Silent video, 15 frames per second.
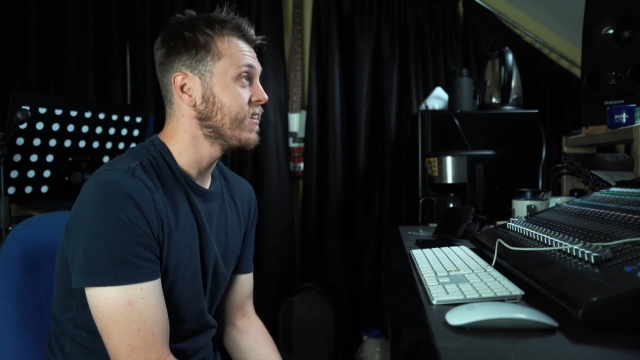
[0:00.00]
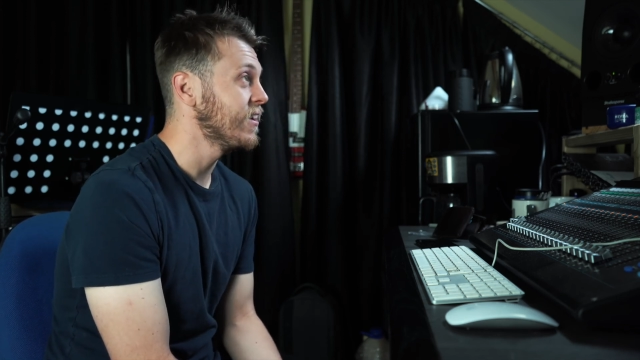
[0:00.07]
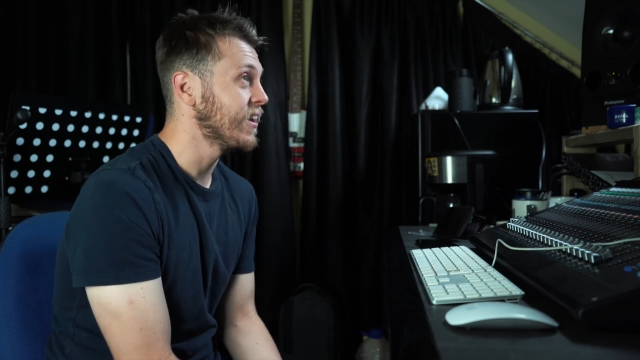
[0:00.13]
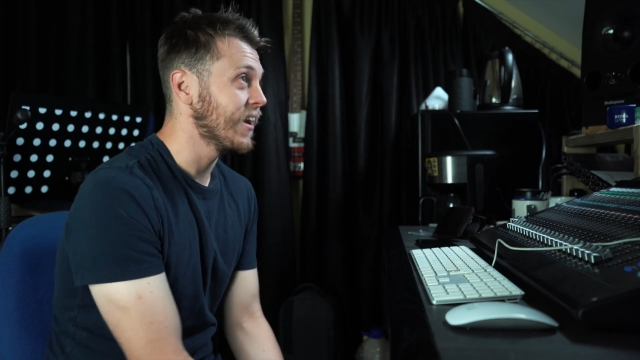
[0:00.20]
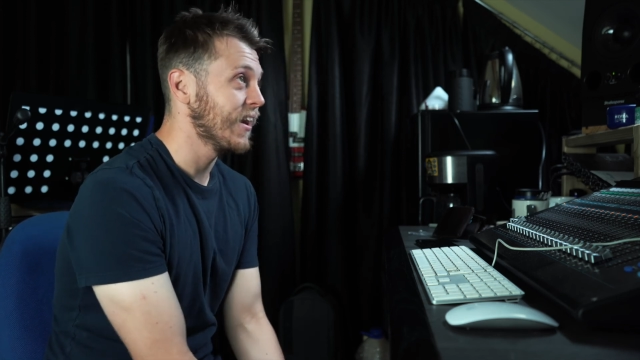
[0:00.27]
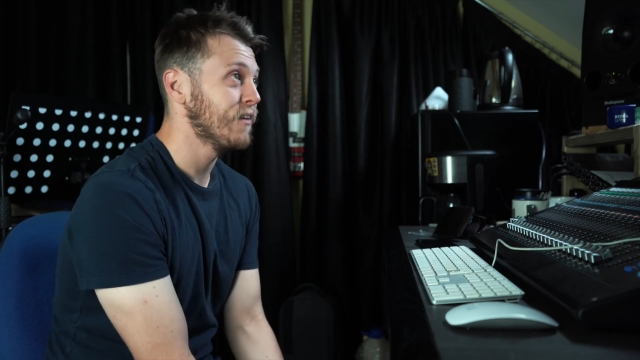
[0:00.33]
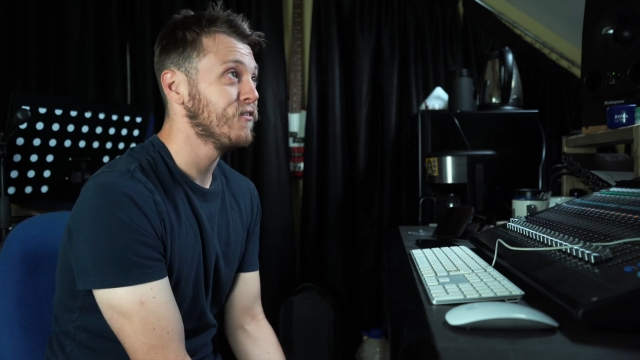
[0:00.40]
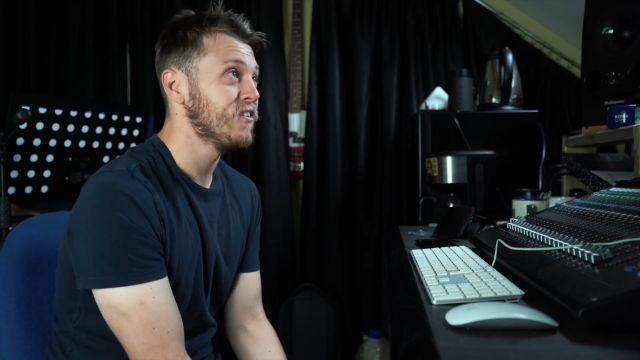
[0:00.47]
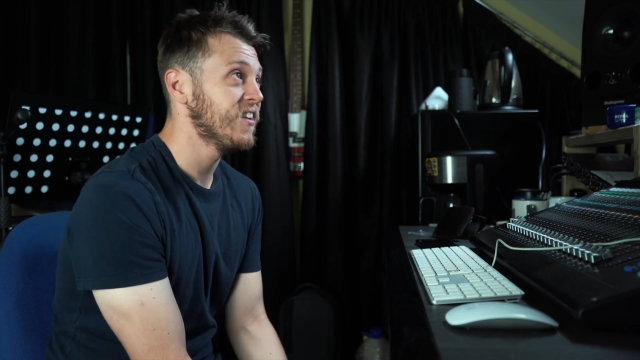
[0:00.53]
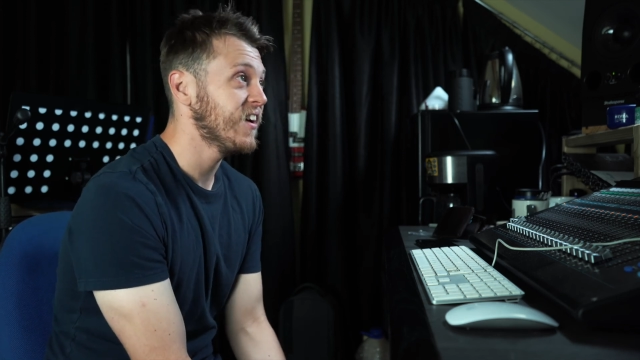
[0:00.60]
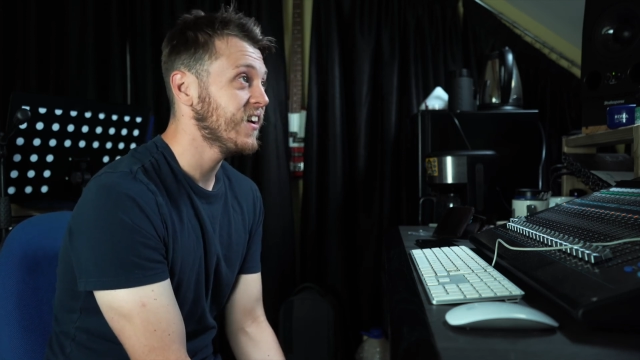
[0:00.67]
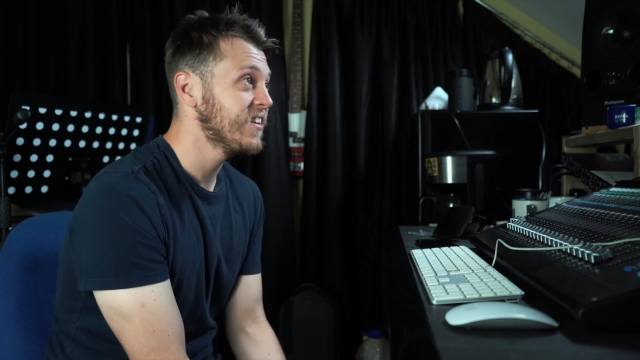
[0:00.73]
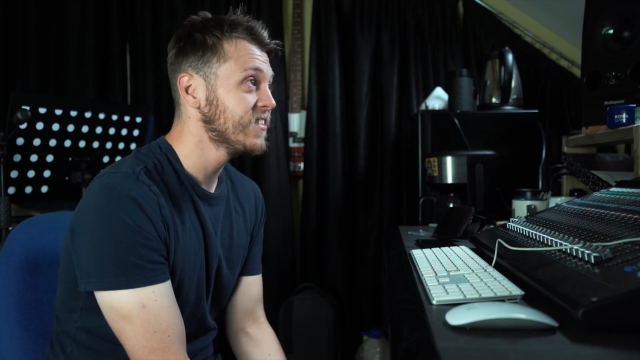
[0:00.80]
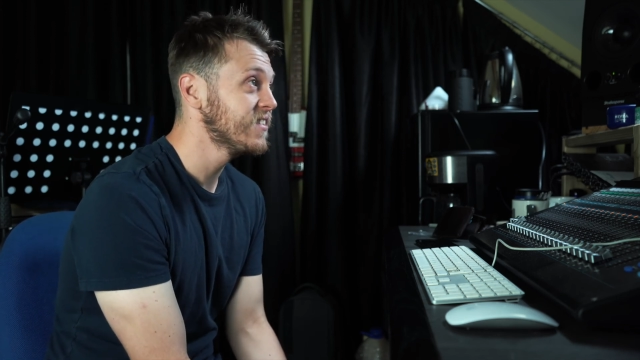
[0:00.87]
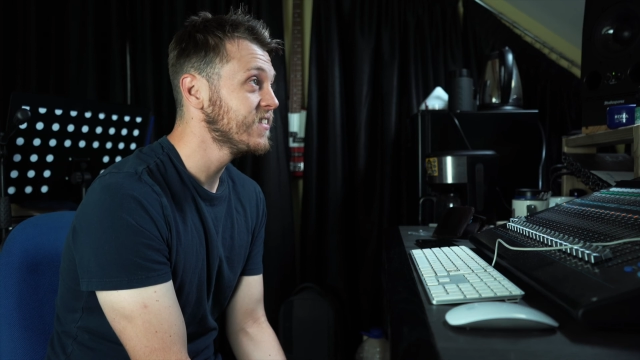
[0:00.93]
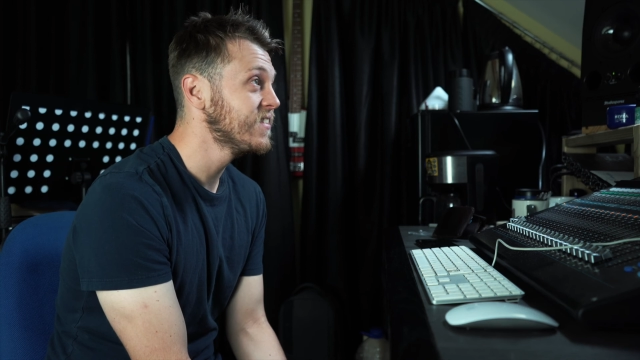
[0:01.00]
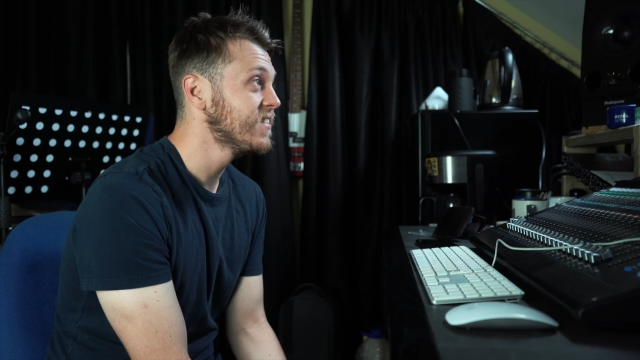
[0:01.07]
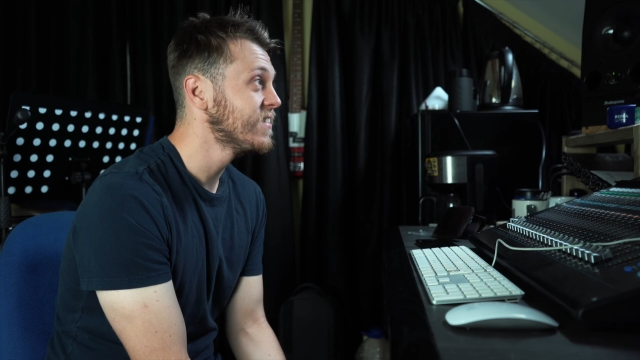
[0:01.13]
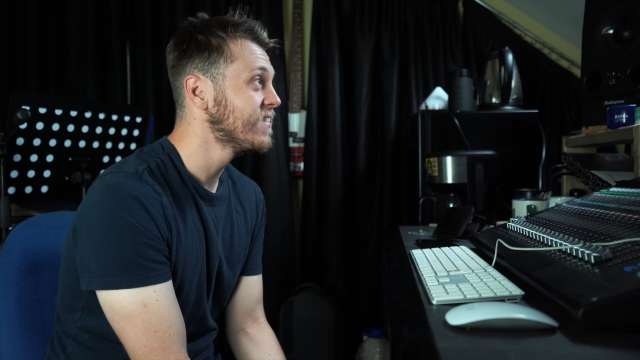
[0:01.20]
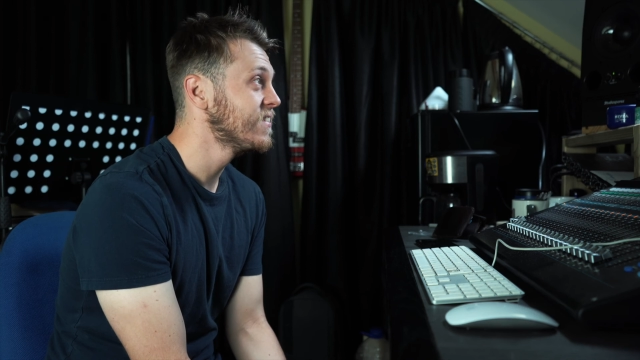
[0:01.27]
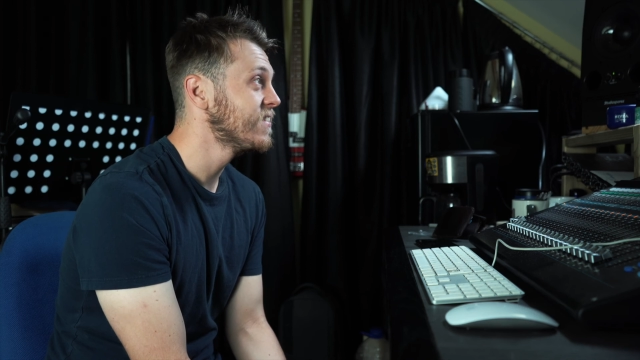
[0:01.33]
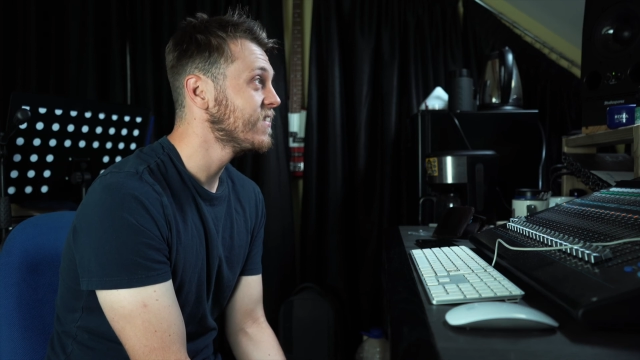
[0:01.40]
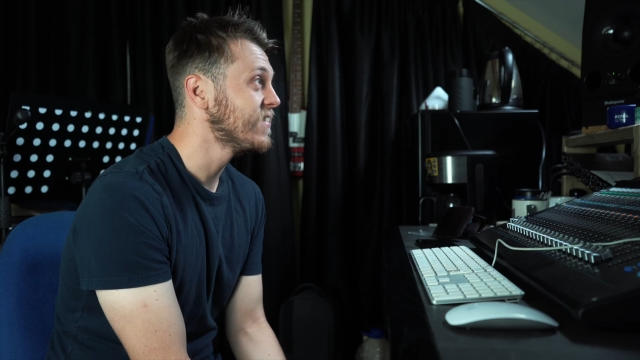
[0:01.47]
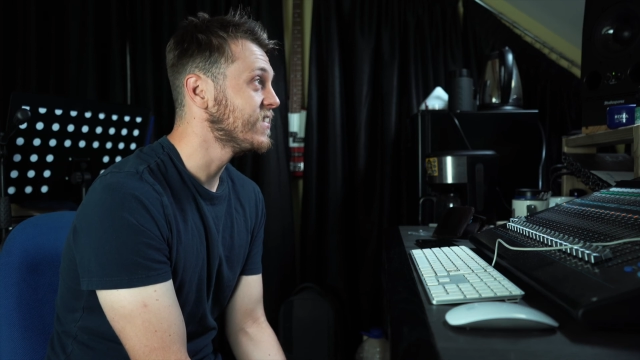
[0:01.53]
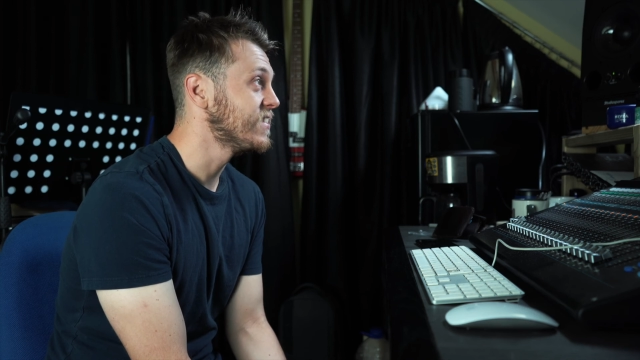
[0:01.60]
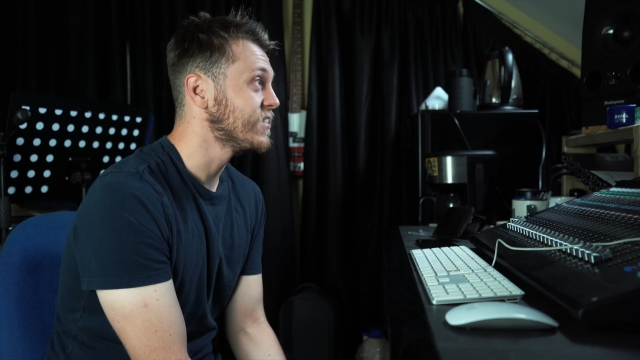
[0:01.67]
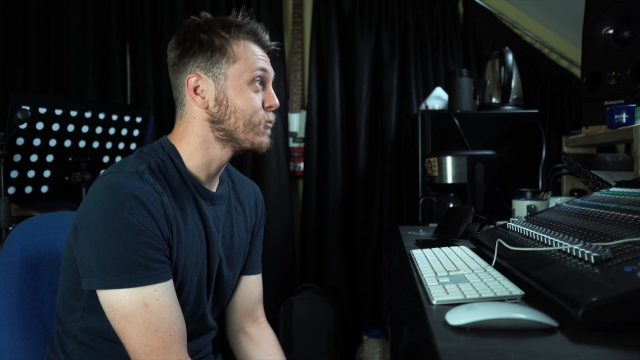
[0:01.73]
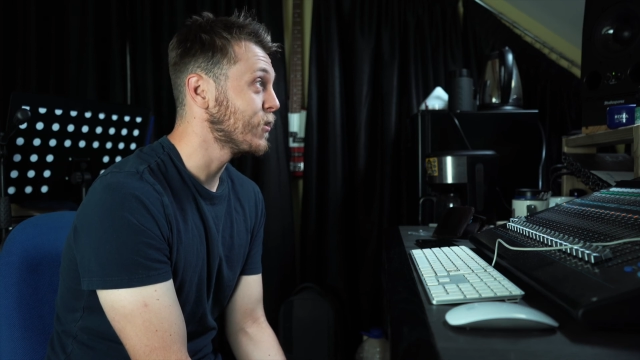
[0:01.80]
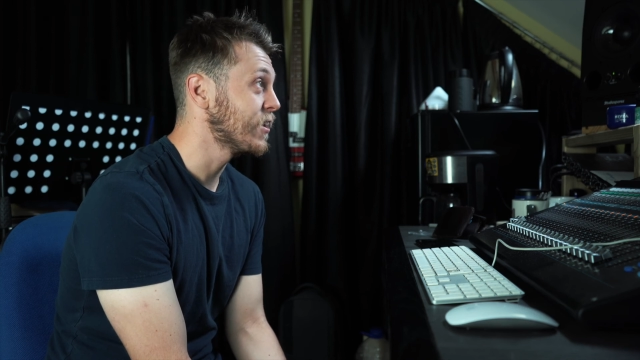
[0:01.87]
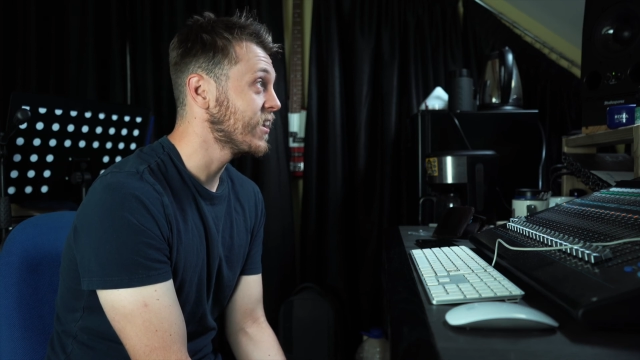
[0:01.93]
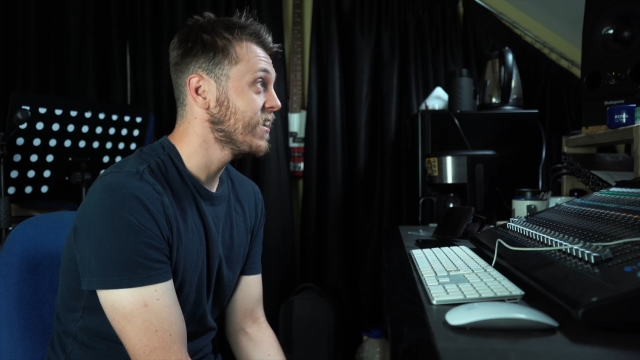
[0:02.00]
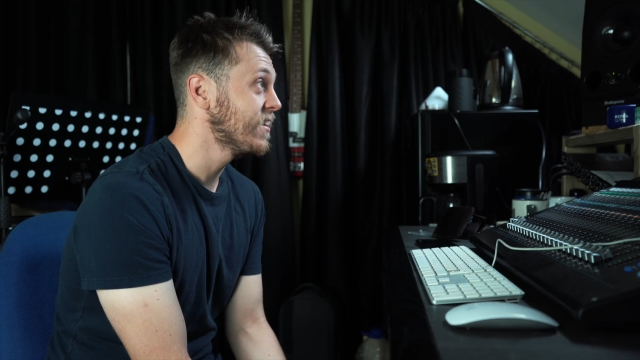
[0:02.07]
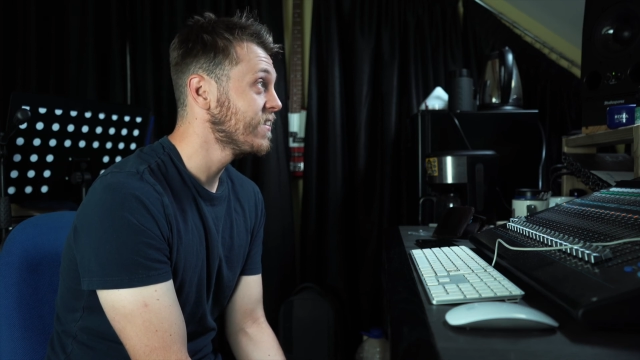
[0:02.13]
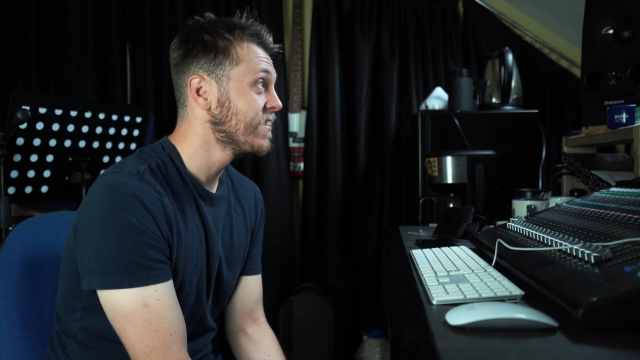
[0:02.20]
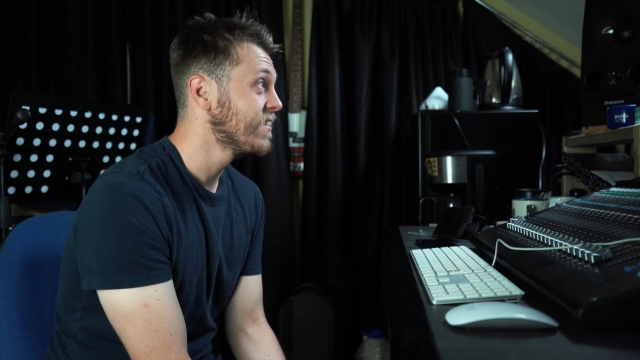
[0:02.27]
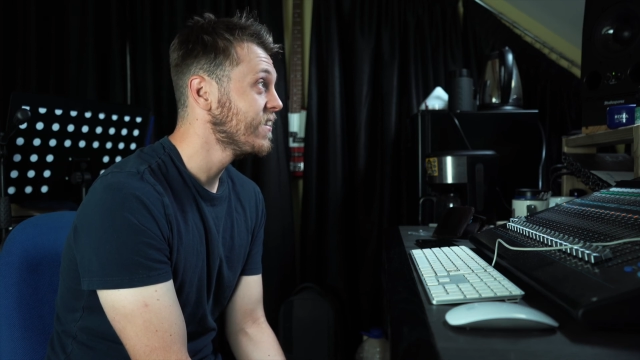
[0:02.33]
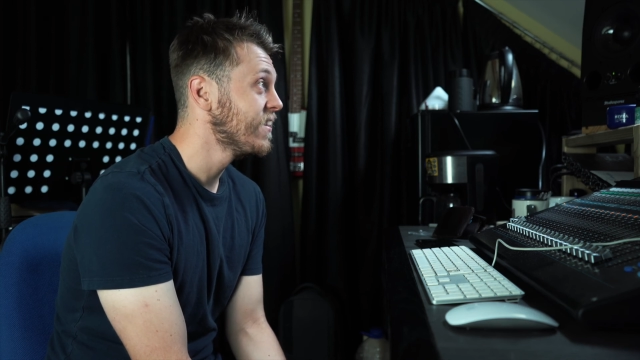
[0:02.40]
in eleven days, which is wicked.